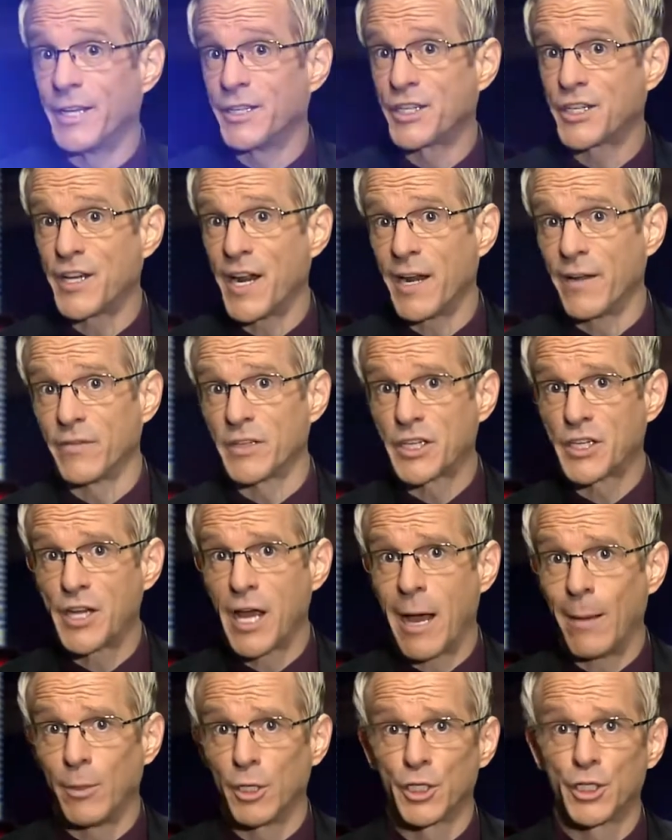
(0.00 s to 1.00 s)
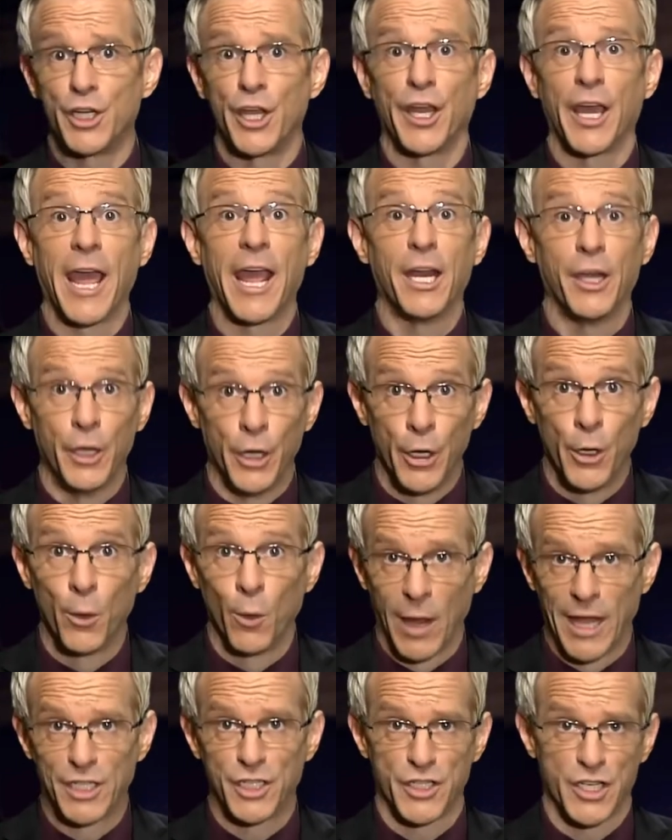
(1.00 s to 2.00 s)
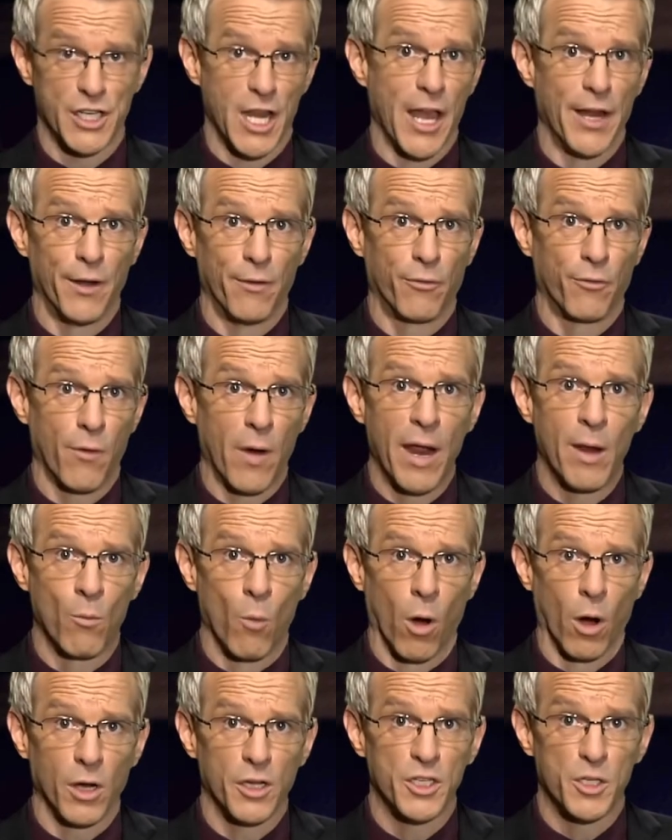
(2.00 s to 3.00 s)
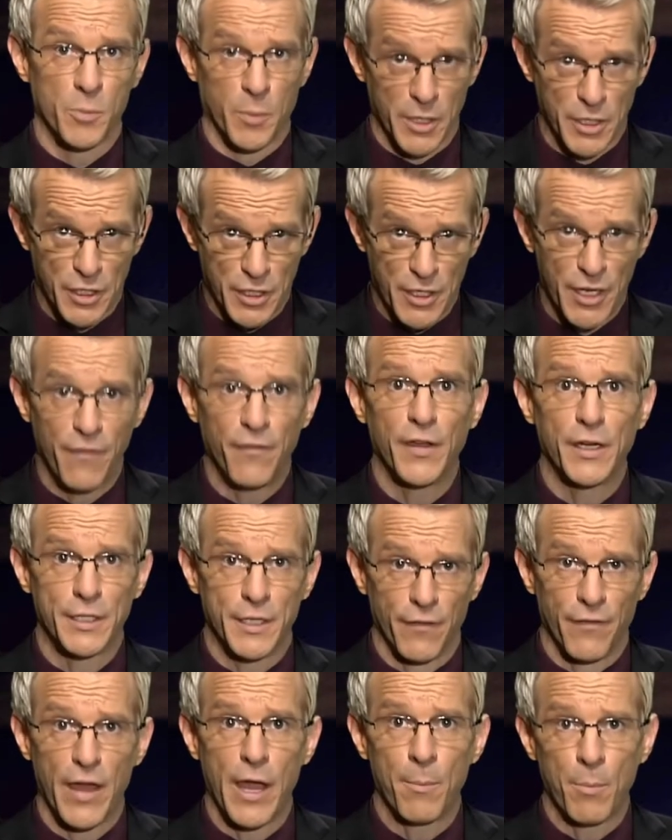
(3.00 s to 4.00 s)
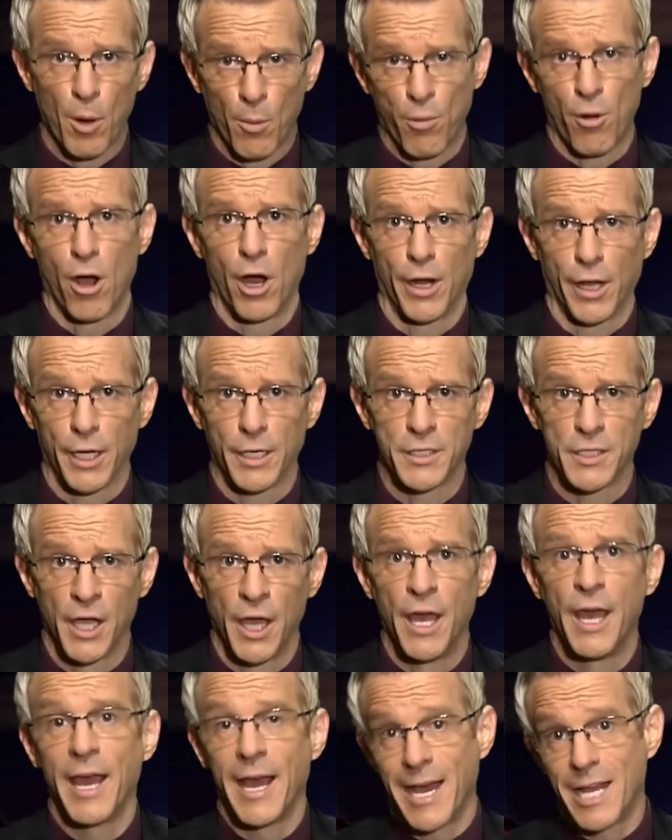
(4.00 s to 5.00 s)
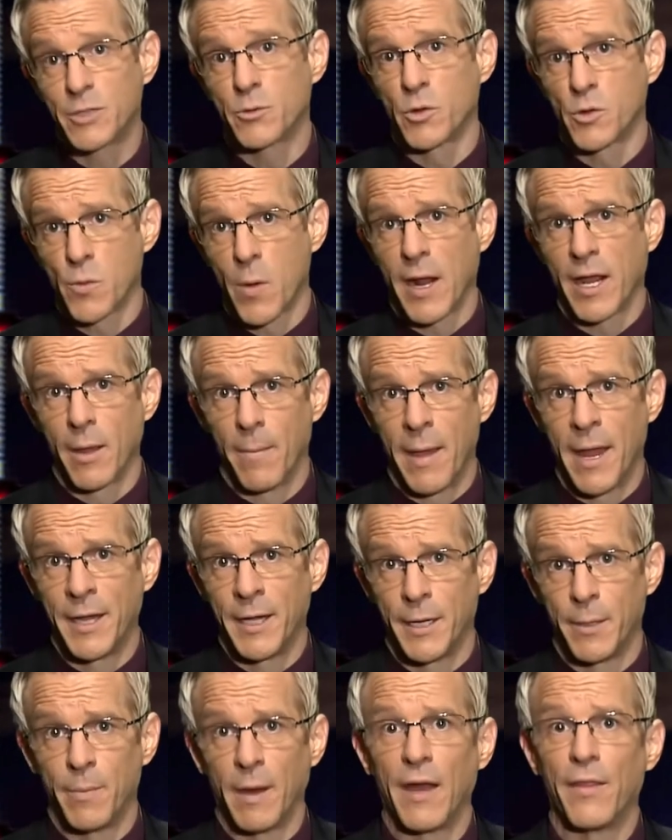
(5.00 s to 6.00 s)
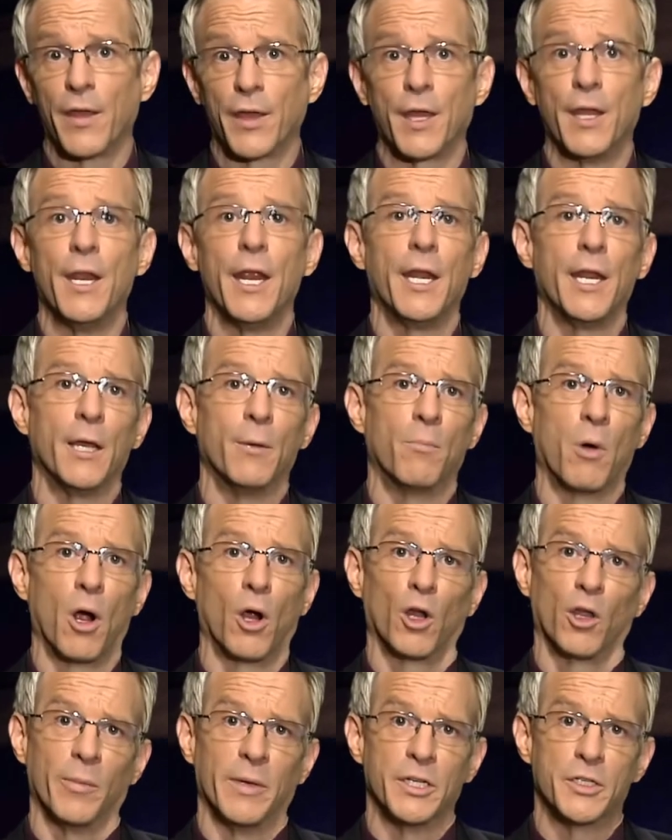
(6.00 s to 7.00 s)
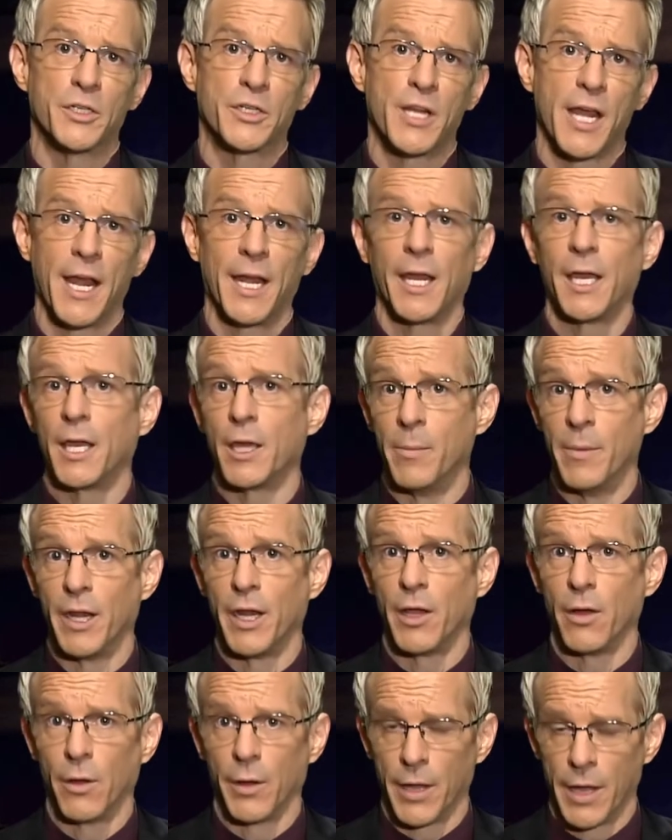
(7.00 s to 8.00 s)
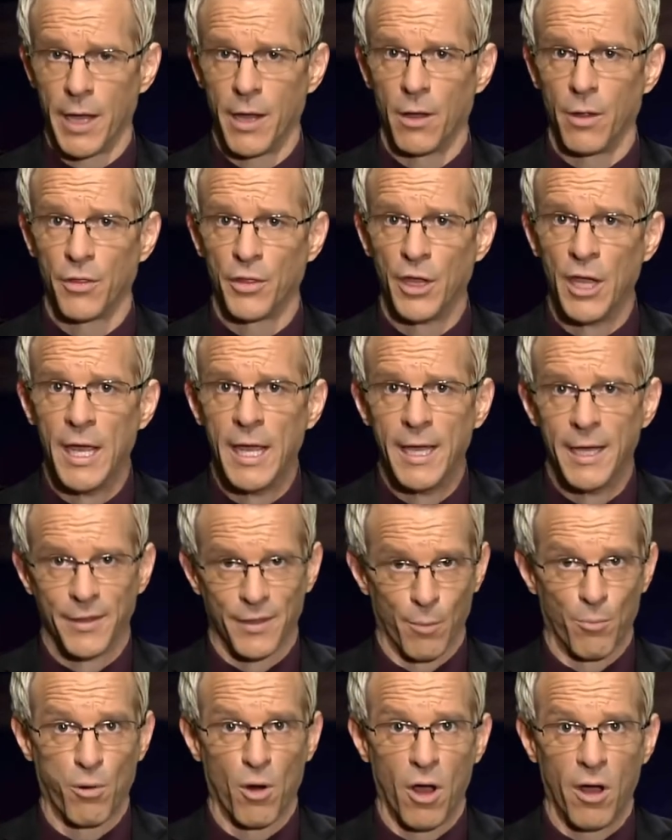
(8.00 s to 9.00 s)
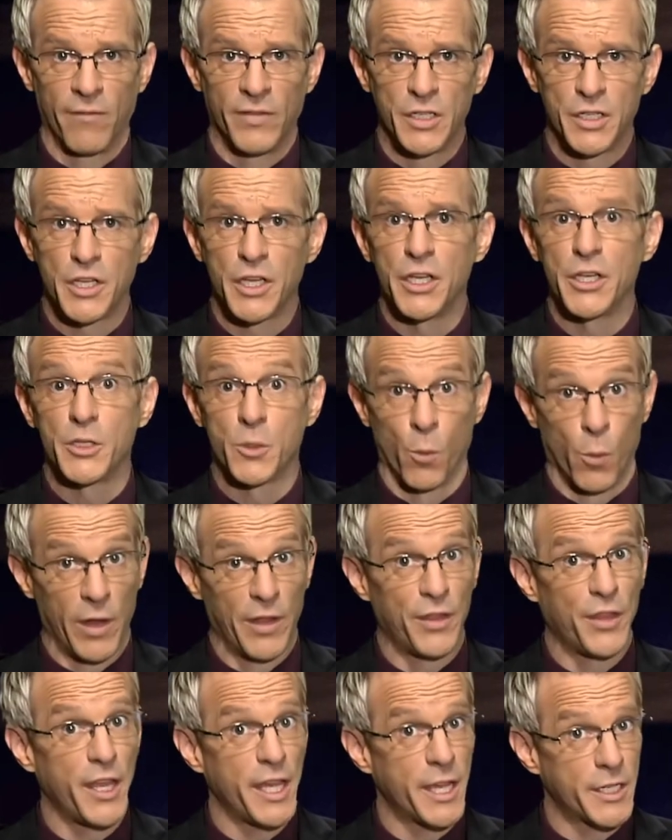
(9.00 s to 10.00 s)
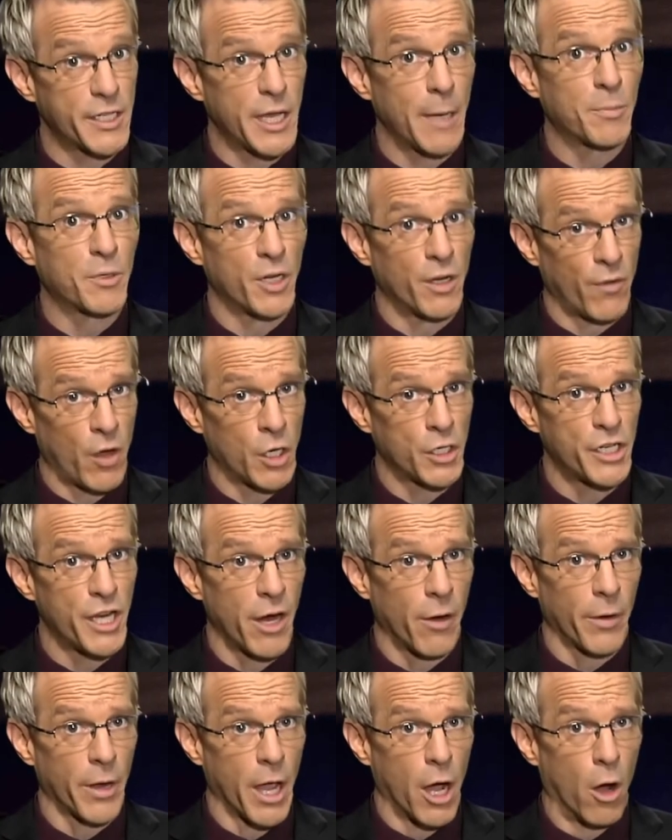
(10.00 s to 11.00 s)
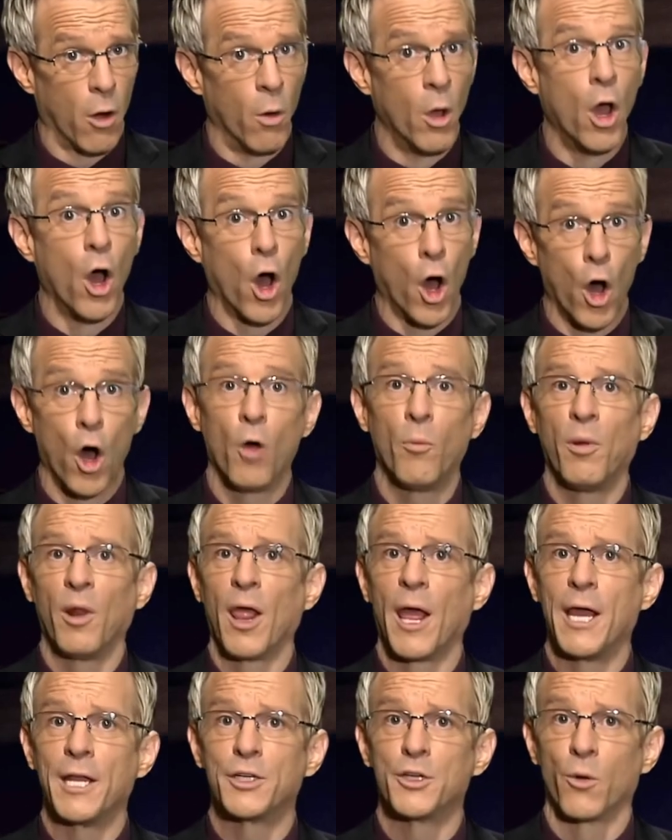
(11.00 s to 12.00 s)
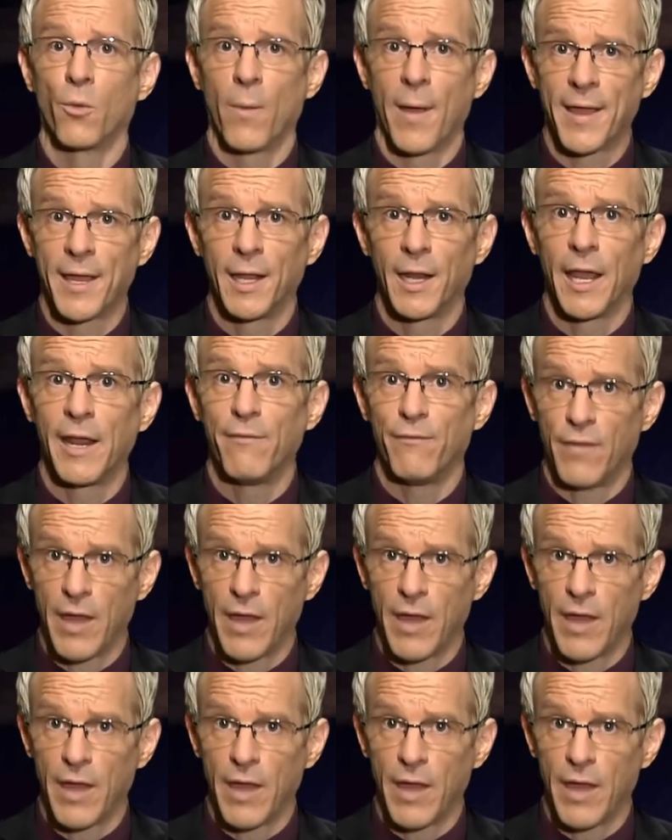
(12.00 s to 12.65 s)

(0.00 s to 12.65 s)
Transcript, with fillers: Instead of establishing a new legislative framework specific to vapor products, as was recommended by the Canadian Parliament Standing Committee on Health, the provinces, with the exception of Ontario, all plan to regulate